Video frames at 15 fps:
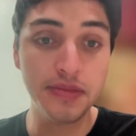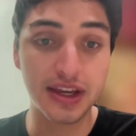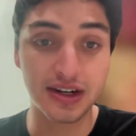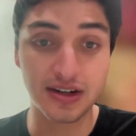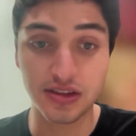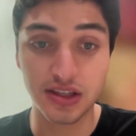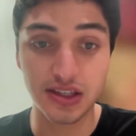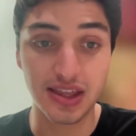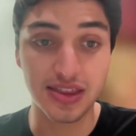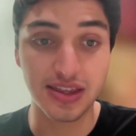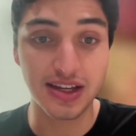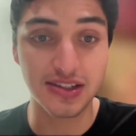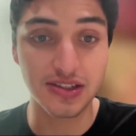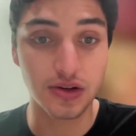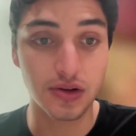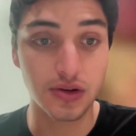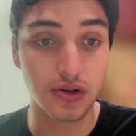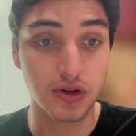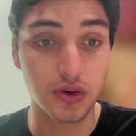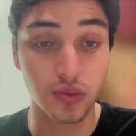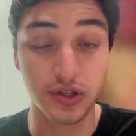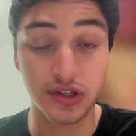And I think that that's
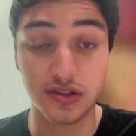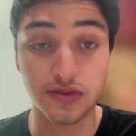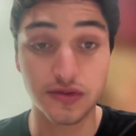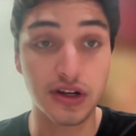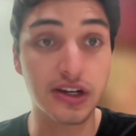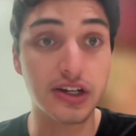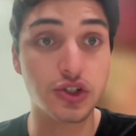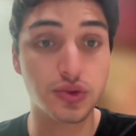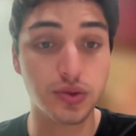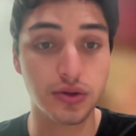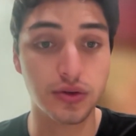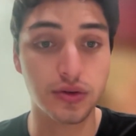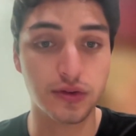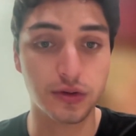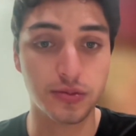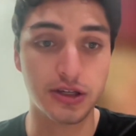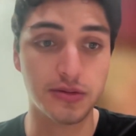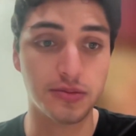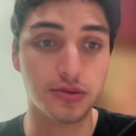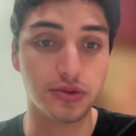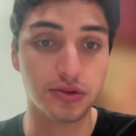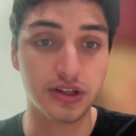all rings very true for
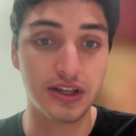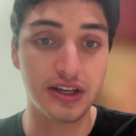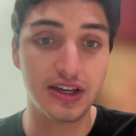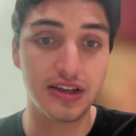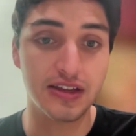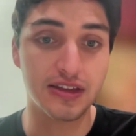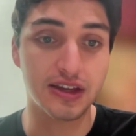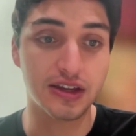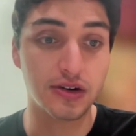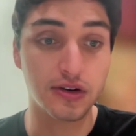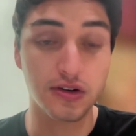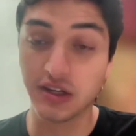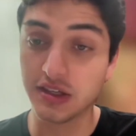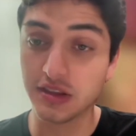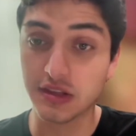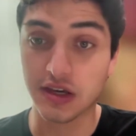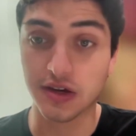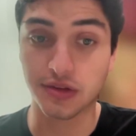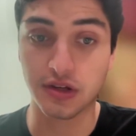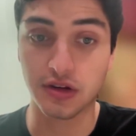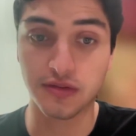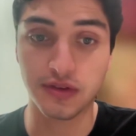people that are in the
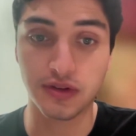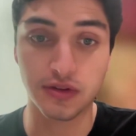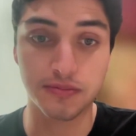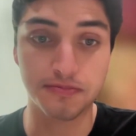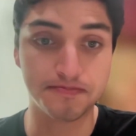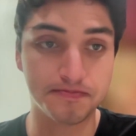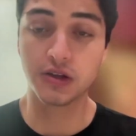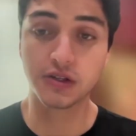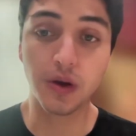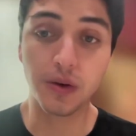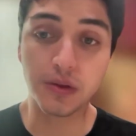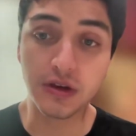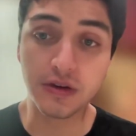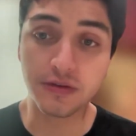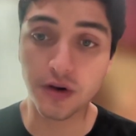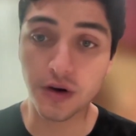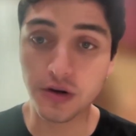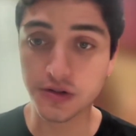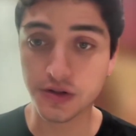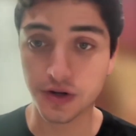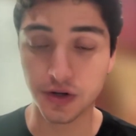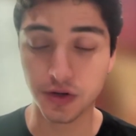healthcare field. So the
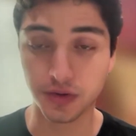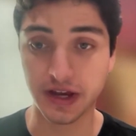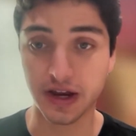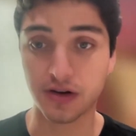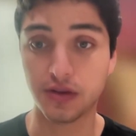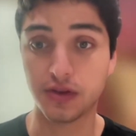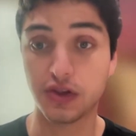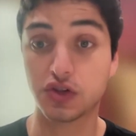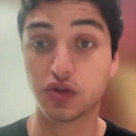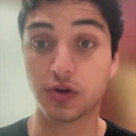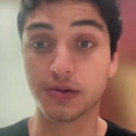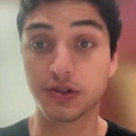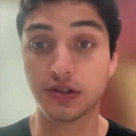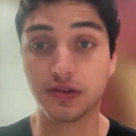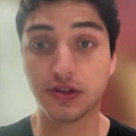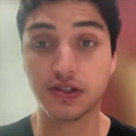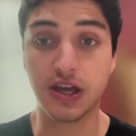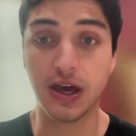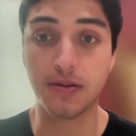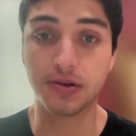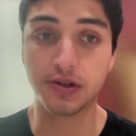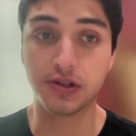first article down in the description of this
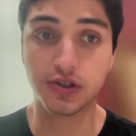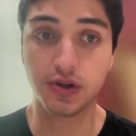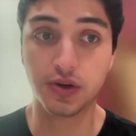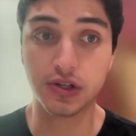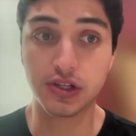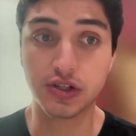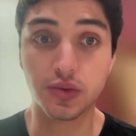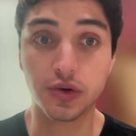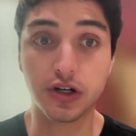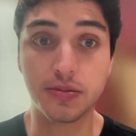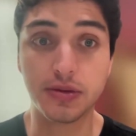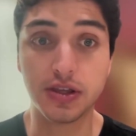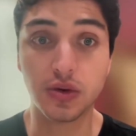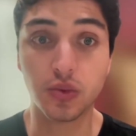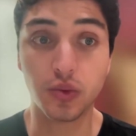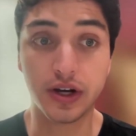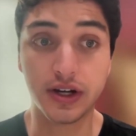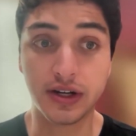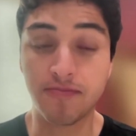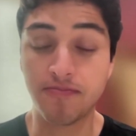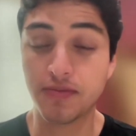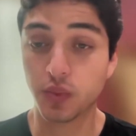episode is going to be the
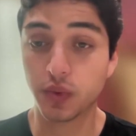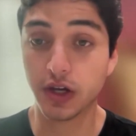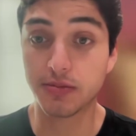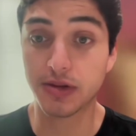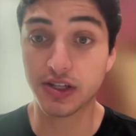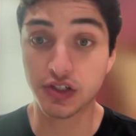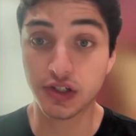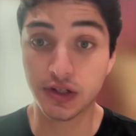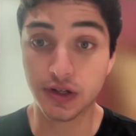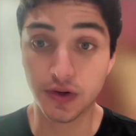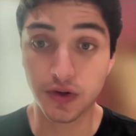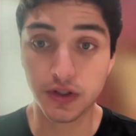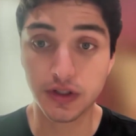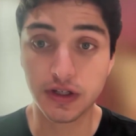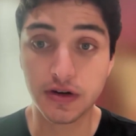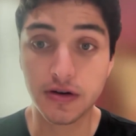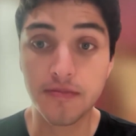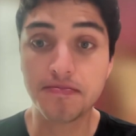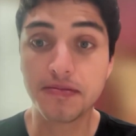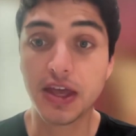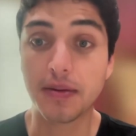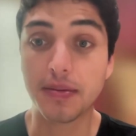one we had mentioned earlier
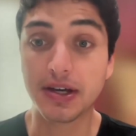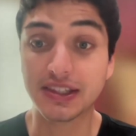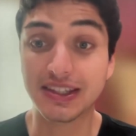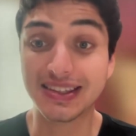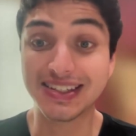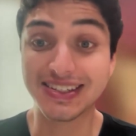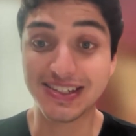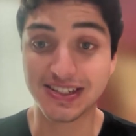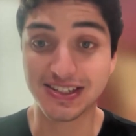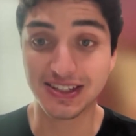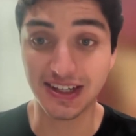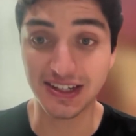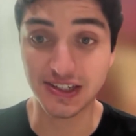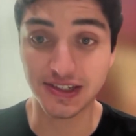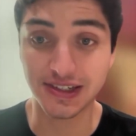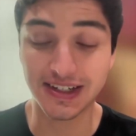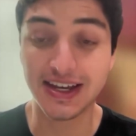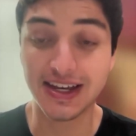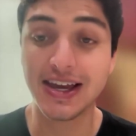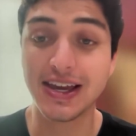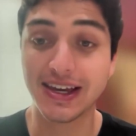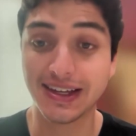about the legislation
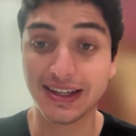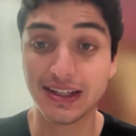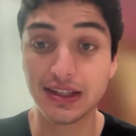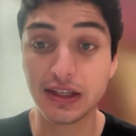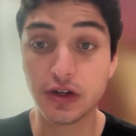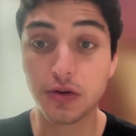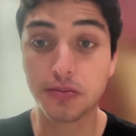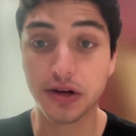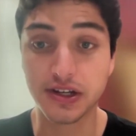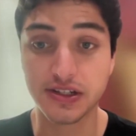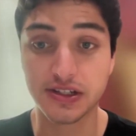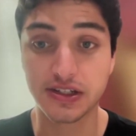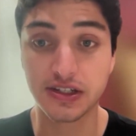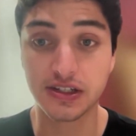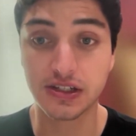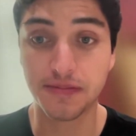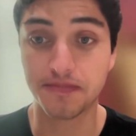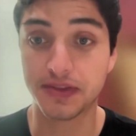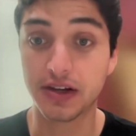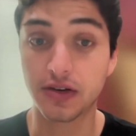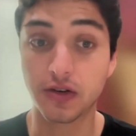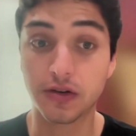and legal precedents
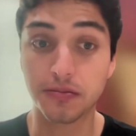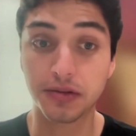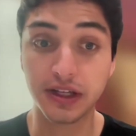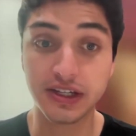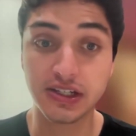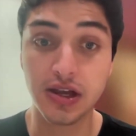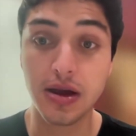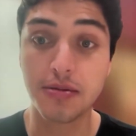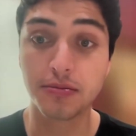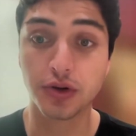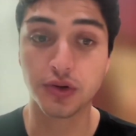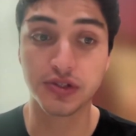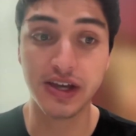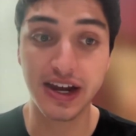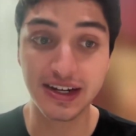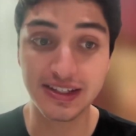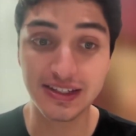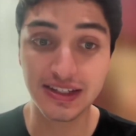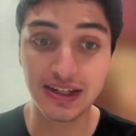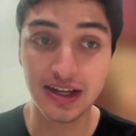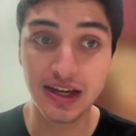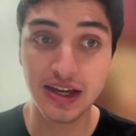that are in place
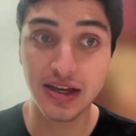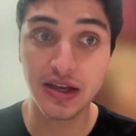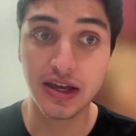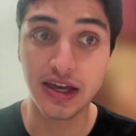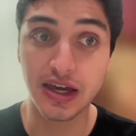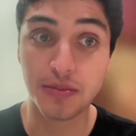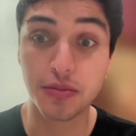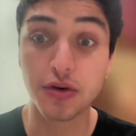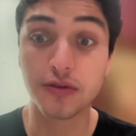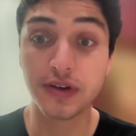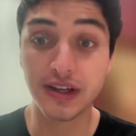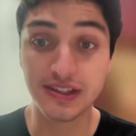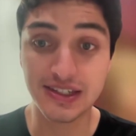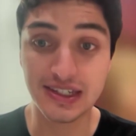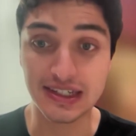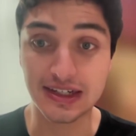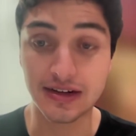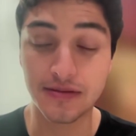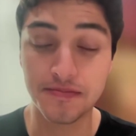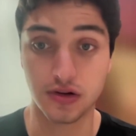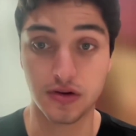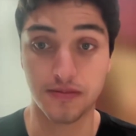protecting and preventing
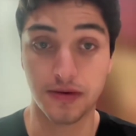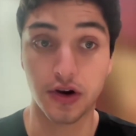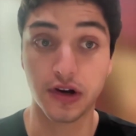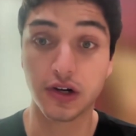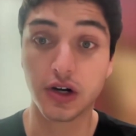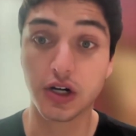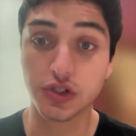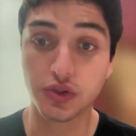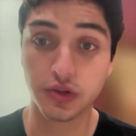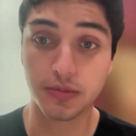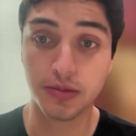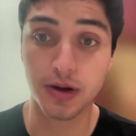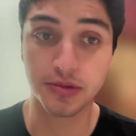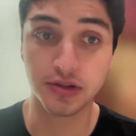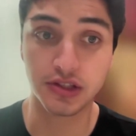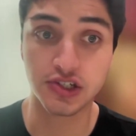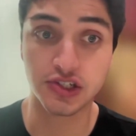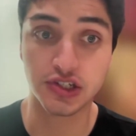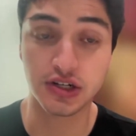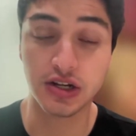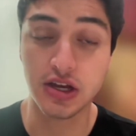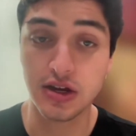our incarcerated
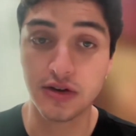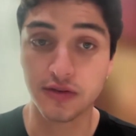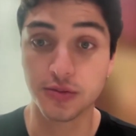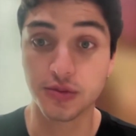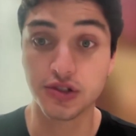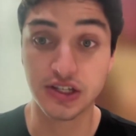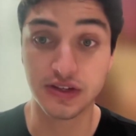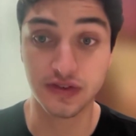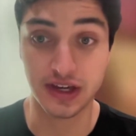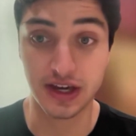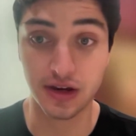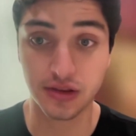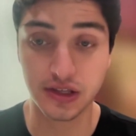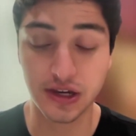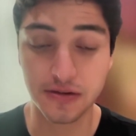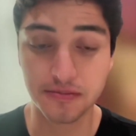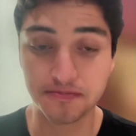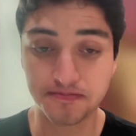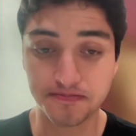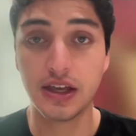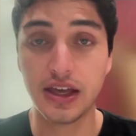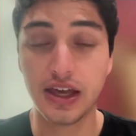population from receiving healthcare.
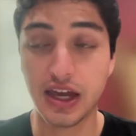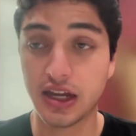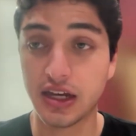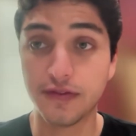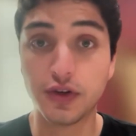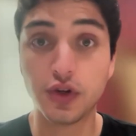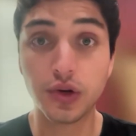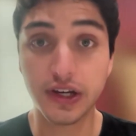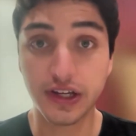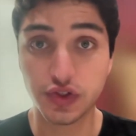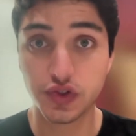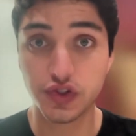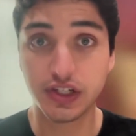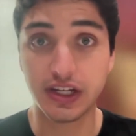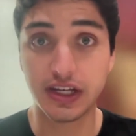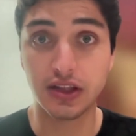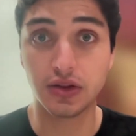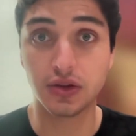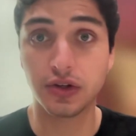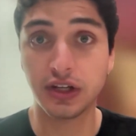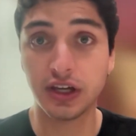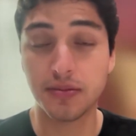And if you are interested in
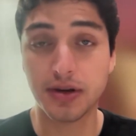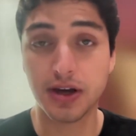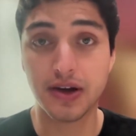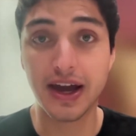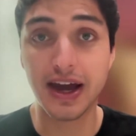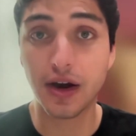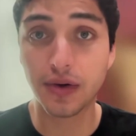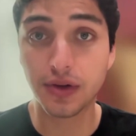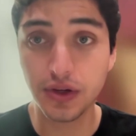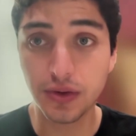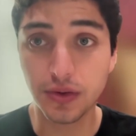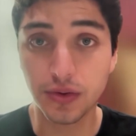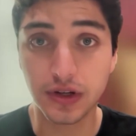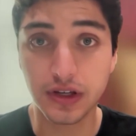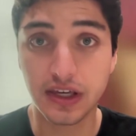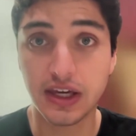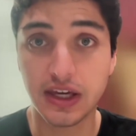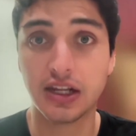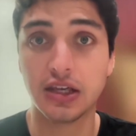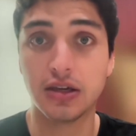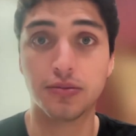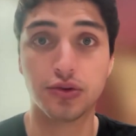learning about how you
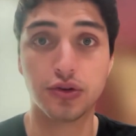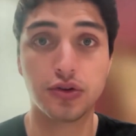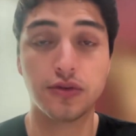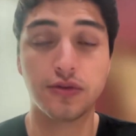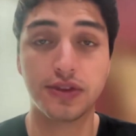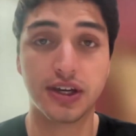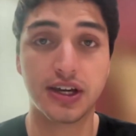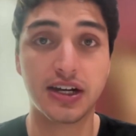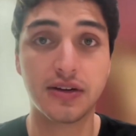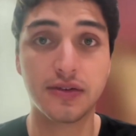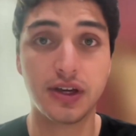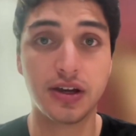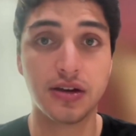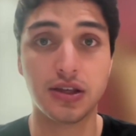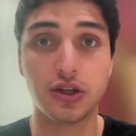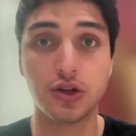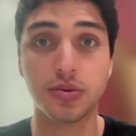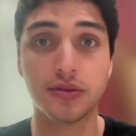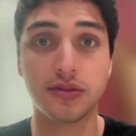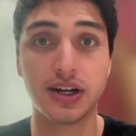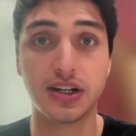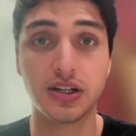can improve the kind of care that you
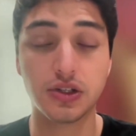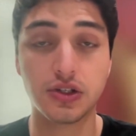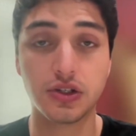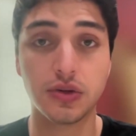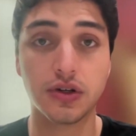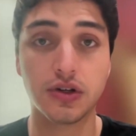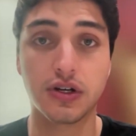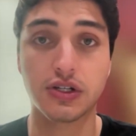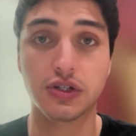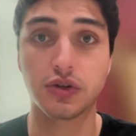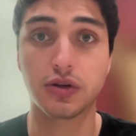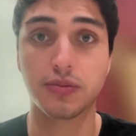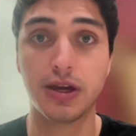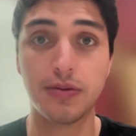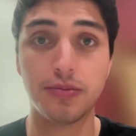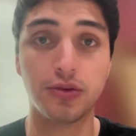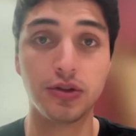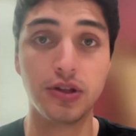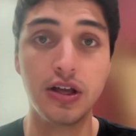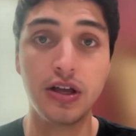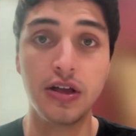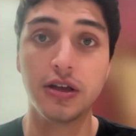provide to incarcerated
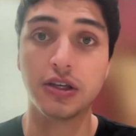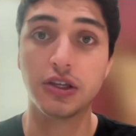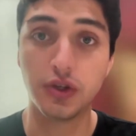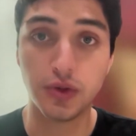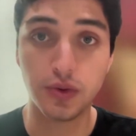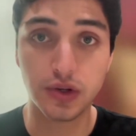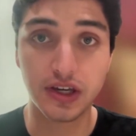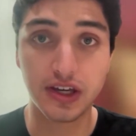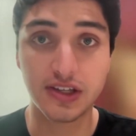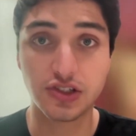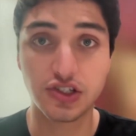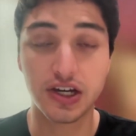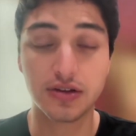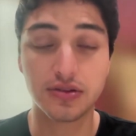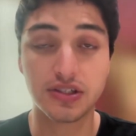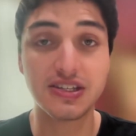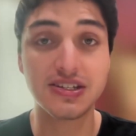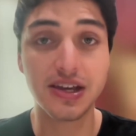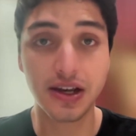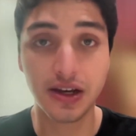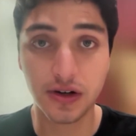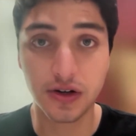people, you can check out the
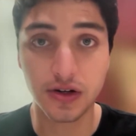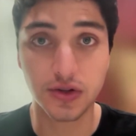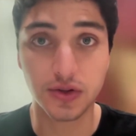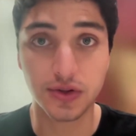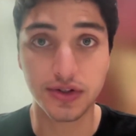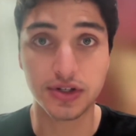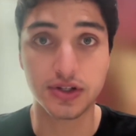second article in